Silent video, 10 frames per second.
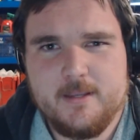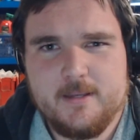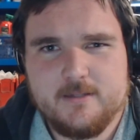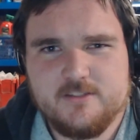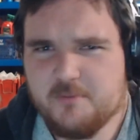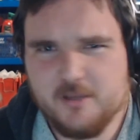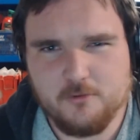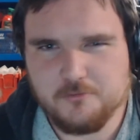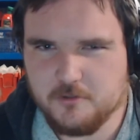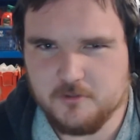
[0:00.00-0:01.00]
Something
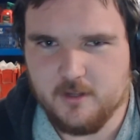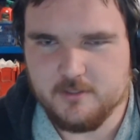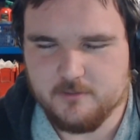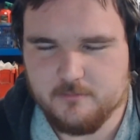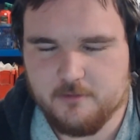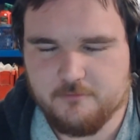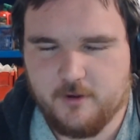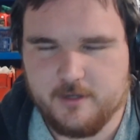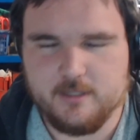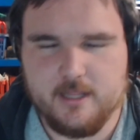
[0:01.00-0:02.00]
along those lines. I'll
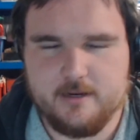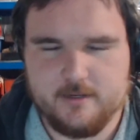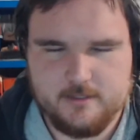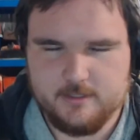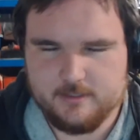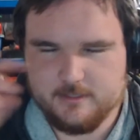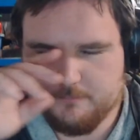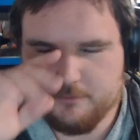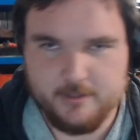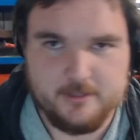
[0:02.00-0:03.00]
find it later and
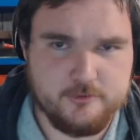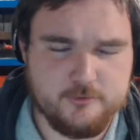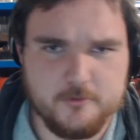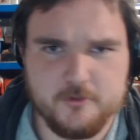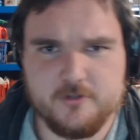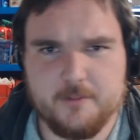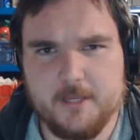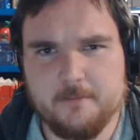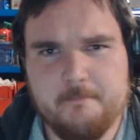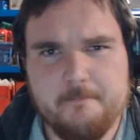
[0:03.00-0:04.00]
put it in the description or
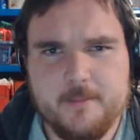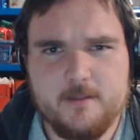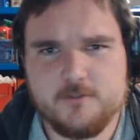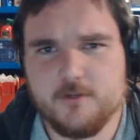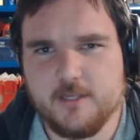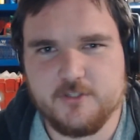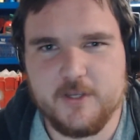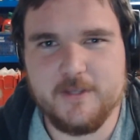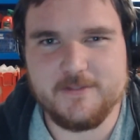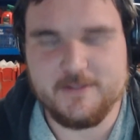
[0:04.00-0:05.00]
something. So yes,
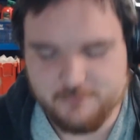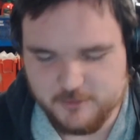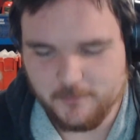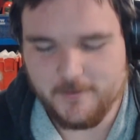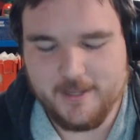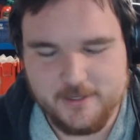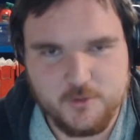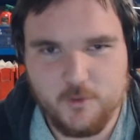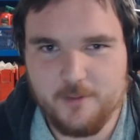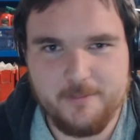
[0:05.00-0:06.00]
the Vitoria is
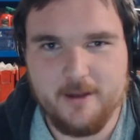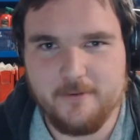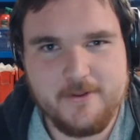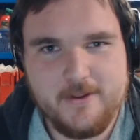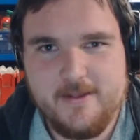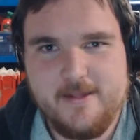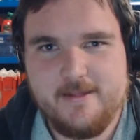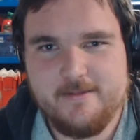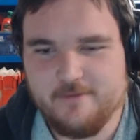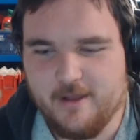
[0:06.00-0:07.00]
all about
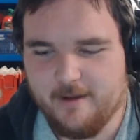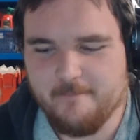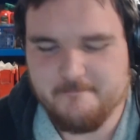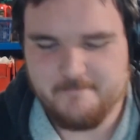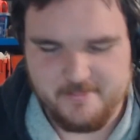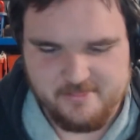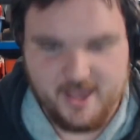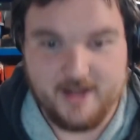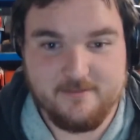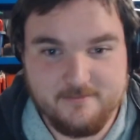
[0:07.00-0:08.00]

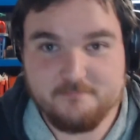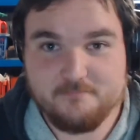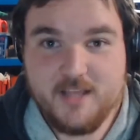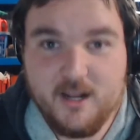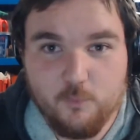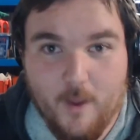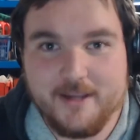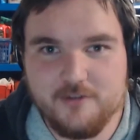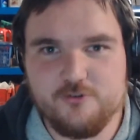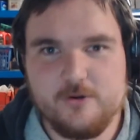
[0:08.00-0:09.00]
that
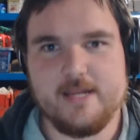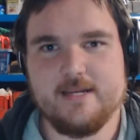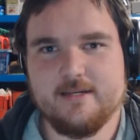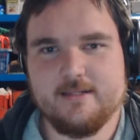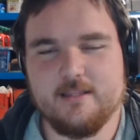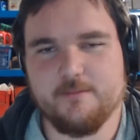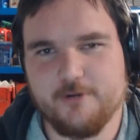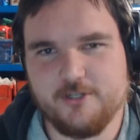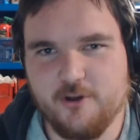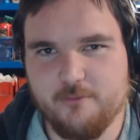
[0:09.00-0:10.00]
wagon train that the
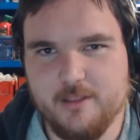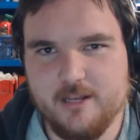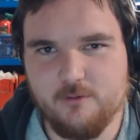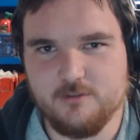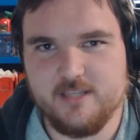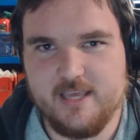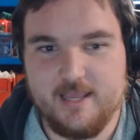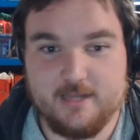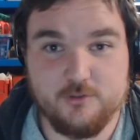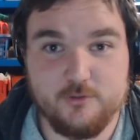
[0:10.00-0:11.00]
British don't really know is there,
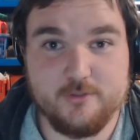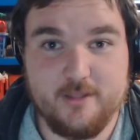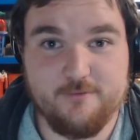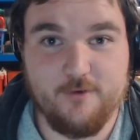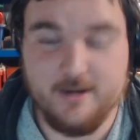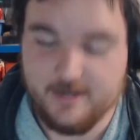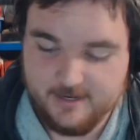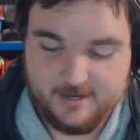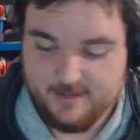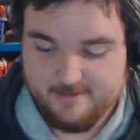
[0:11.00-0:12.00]
and as soon as they find it,
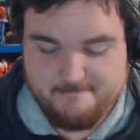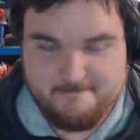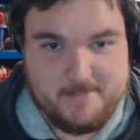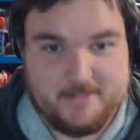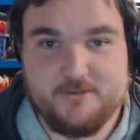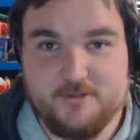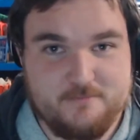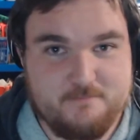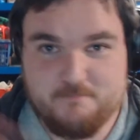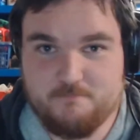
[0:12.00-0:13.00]
that's just
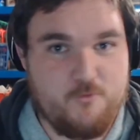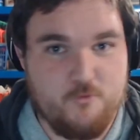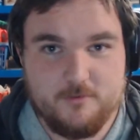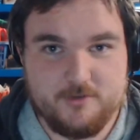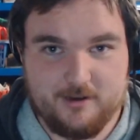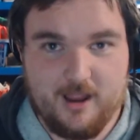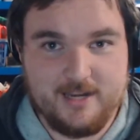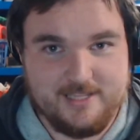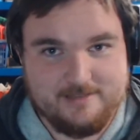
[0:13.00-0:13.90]
boom, it's like honey